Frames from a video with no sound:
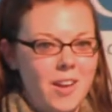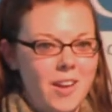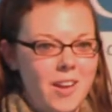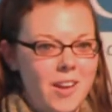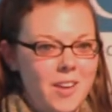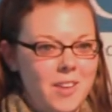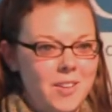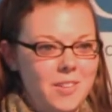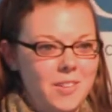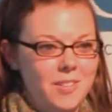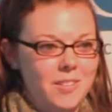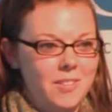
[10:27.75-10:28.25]

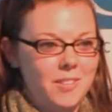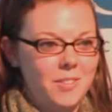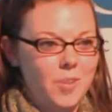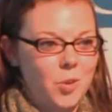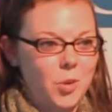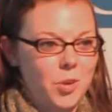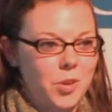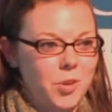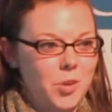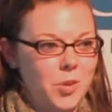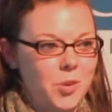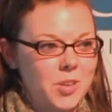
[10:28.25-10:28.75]
In
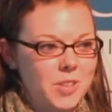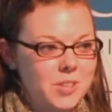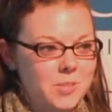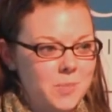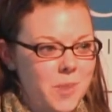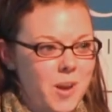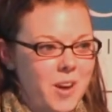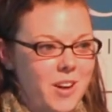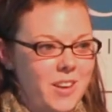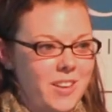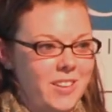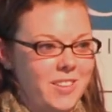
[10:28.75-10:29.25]
North Korea's
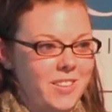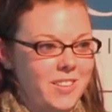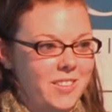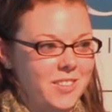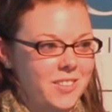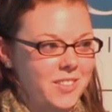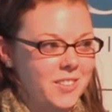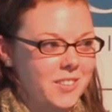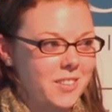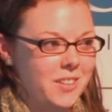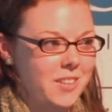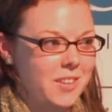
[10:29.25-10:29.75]
mind,
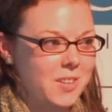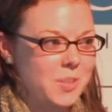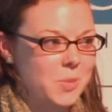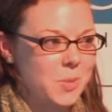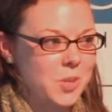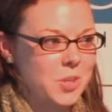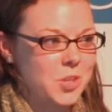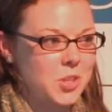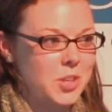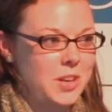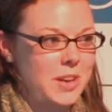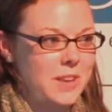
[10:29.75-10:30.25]

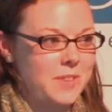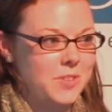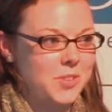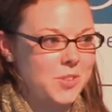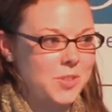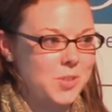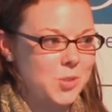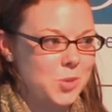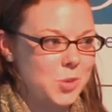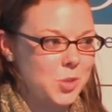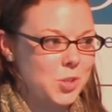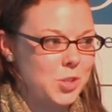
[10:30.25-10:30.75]
especially after
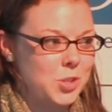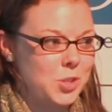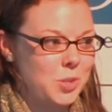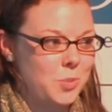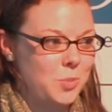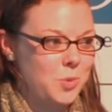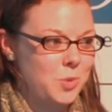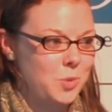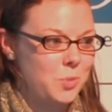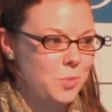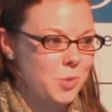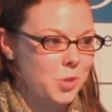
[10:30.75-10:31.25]
the George
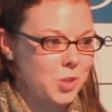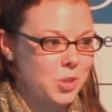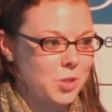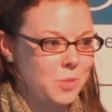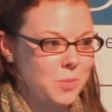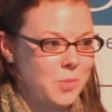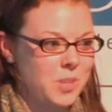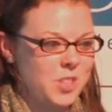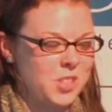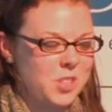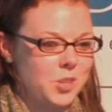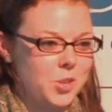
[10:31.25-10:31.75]
W. Bush
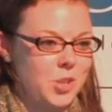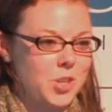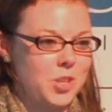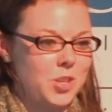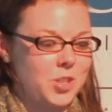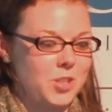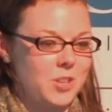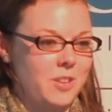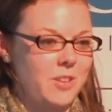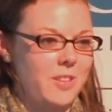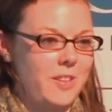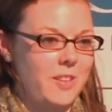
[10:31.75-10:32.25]

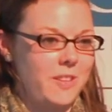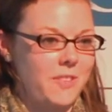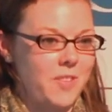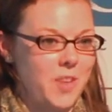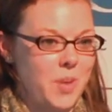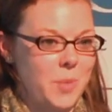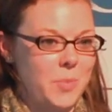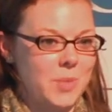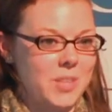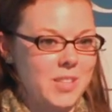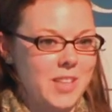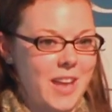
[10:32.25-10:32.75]
administration and that
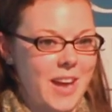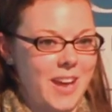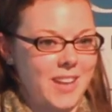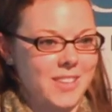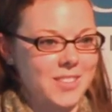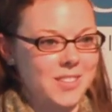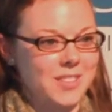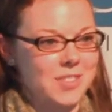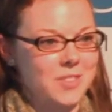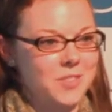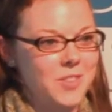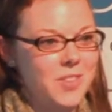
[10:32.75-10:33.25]
famous
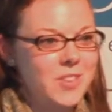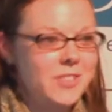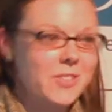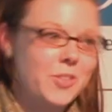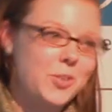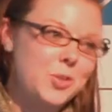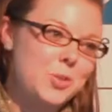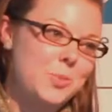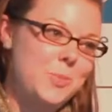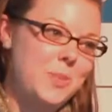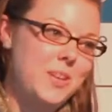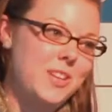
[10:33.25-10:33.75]
Axis of
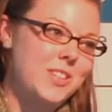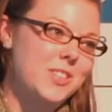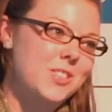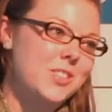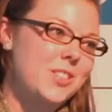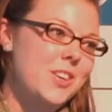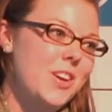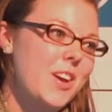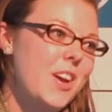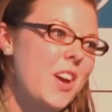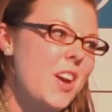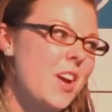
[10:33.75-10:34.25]
Evil speech,
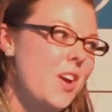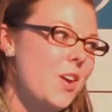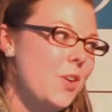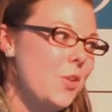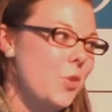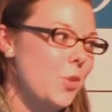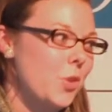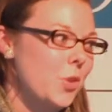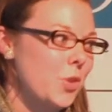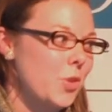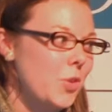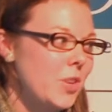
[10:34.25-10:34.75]

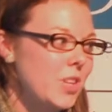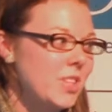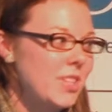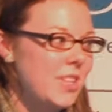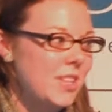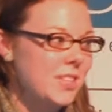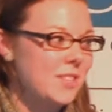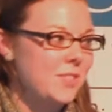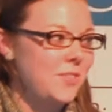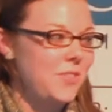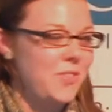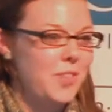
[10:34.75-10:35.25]
North Korea
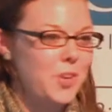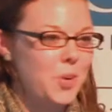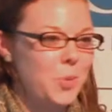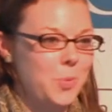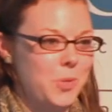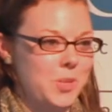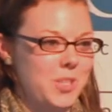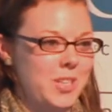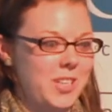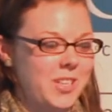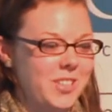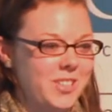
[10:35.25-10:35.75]
doesn't feel
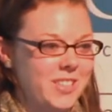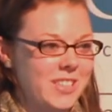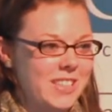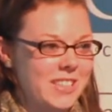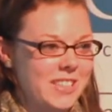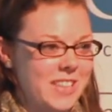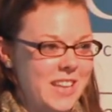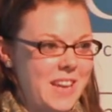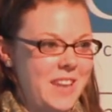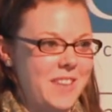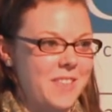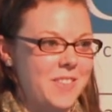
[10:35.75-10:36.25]
particularly
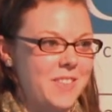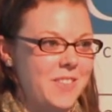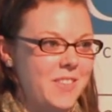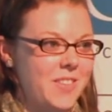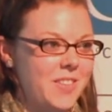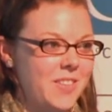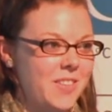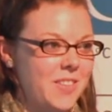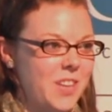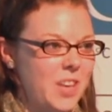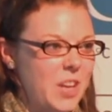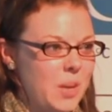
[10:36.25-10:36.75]
safe.
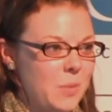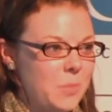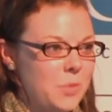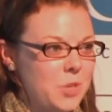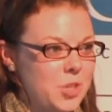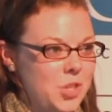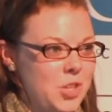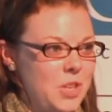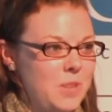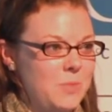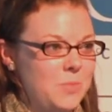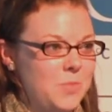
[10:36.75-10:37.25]
The Kim
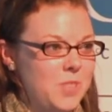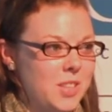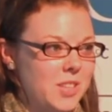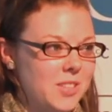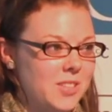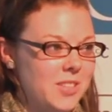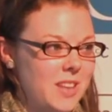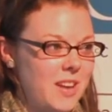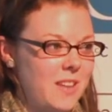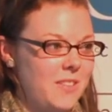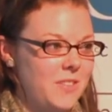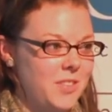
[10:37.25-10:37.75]
regime
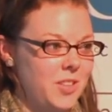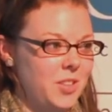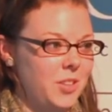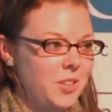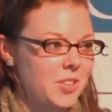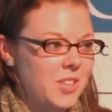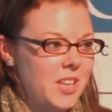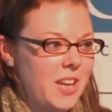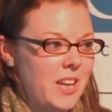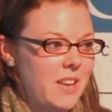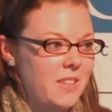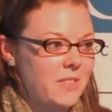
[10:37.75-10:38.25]
does not feel
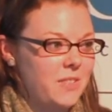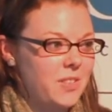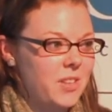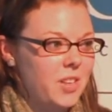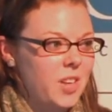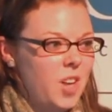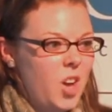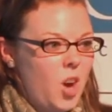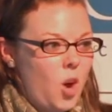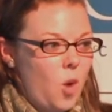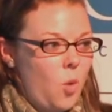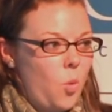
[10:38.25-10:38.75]
safe.
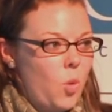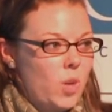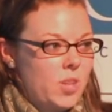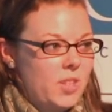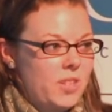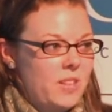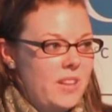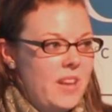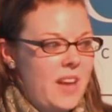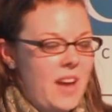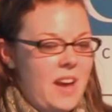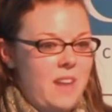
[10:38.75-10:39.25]
What
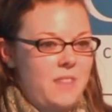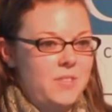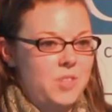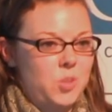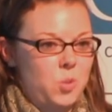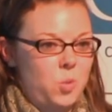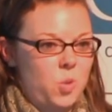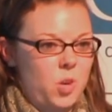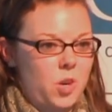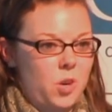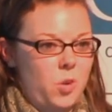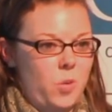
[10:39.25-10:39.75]
do they have to
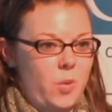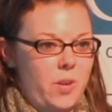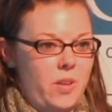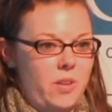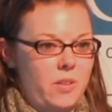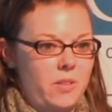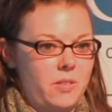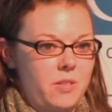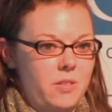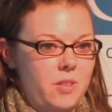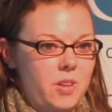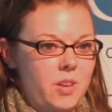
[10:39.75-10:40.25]
work
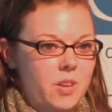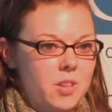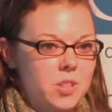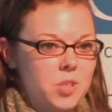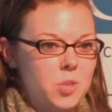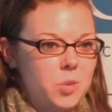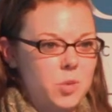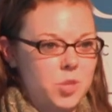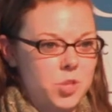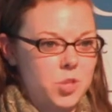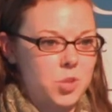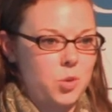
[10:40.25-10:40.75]
with
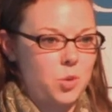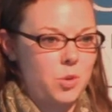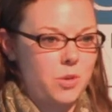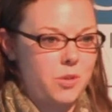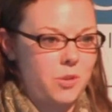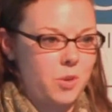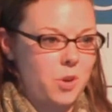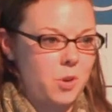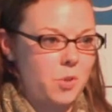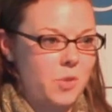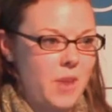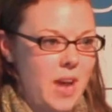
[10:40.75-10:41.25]
to ensure
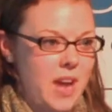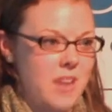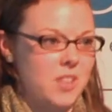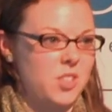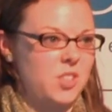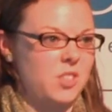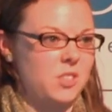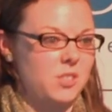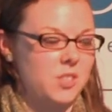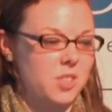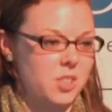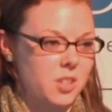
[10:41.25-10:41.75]
their own
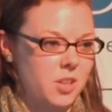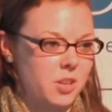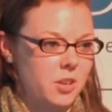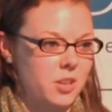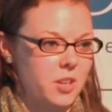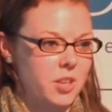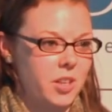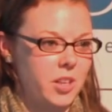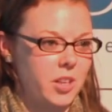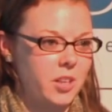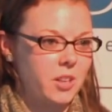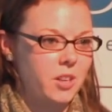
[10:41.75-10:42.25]
national
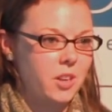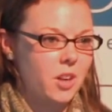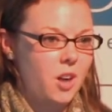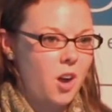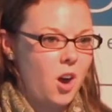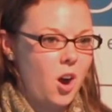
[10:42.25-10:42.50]
security?